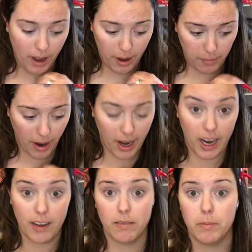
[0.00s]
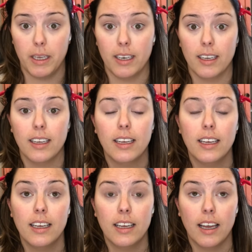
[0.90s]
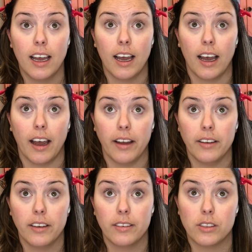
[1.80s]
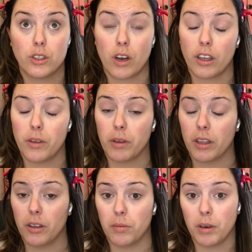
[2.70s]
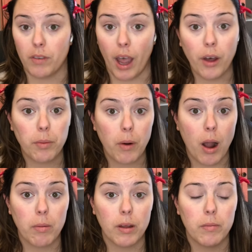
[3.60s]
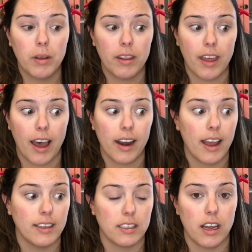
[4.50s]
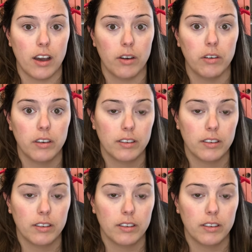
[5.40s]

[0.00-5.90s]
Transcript: I have been struggling with a little bit of a health problem that has now